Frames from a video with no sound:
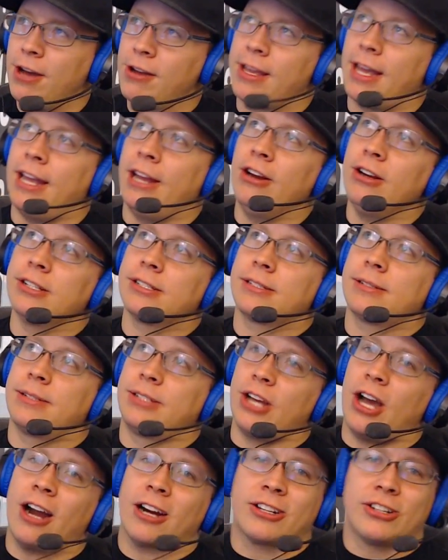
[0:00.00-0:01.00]
Okay, here's
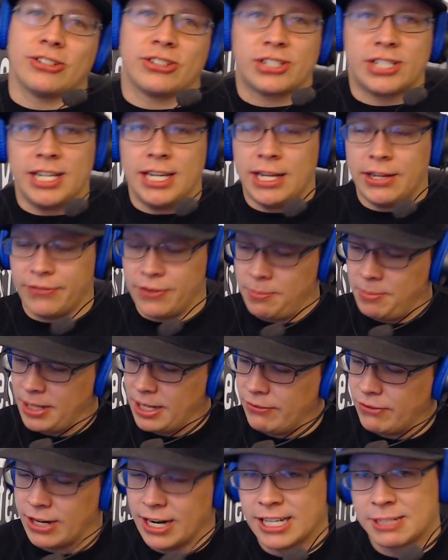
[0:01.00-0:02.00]
Dr. Steve. I'm gonna
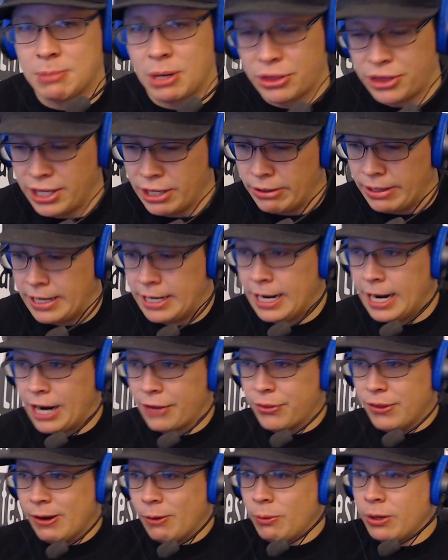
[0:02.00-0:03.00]
give you guys my theory.
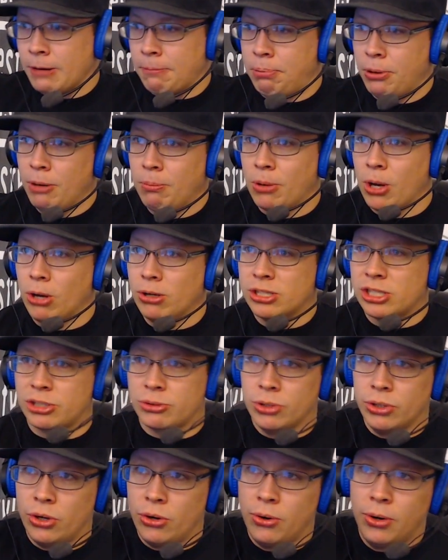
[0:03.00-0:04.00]
I think when the poop goes
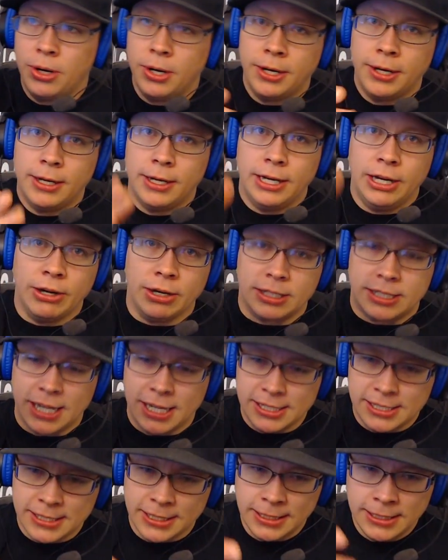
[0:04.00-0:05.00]
through your
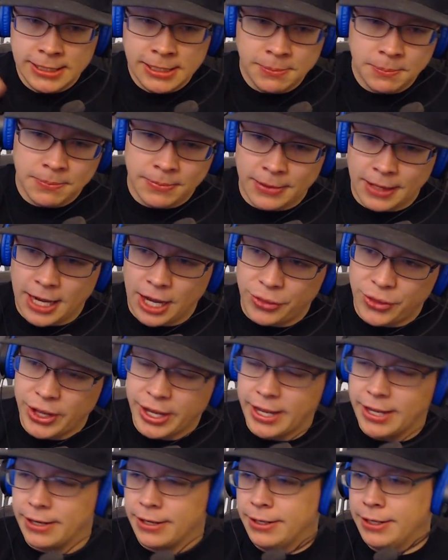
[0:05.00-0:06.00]
intestines,
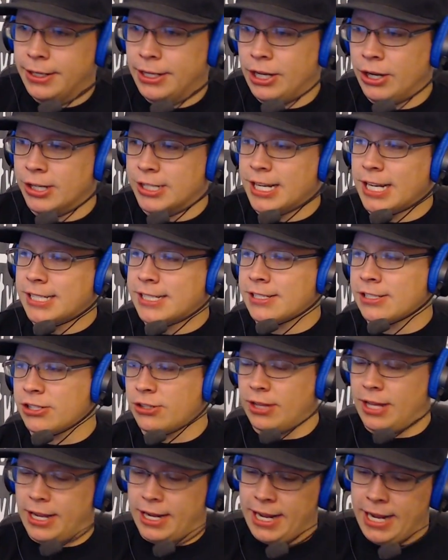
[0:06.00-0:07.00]
your intestines
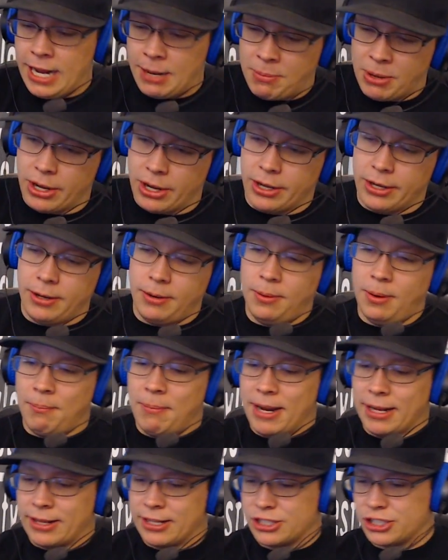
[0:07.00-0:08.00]
are like, hey, I wanna
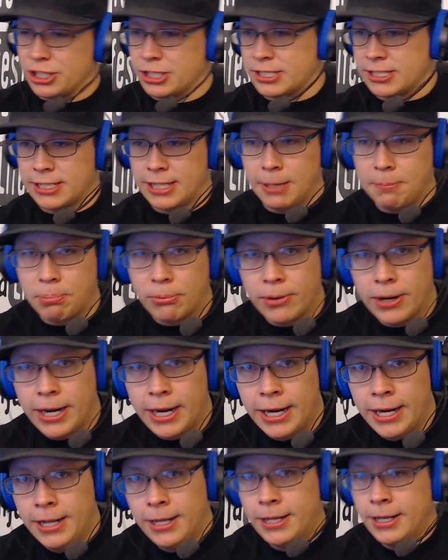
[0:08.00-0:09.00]
make this shit
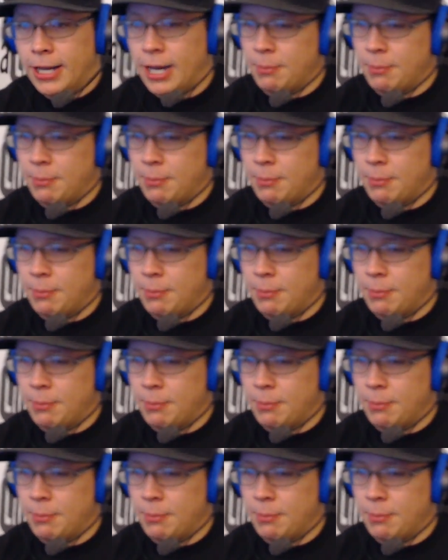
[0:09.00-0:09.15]
slippery.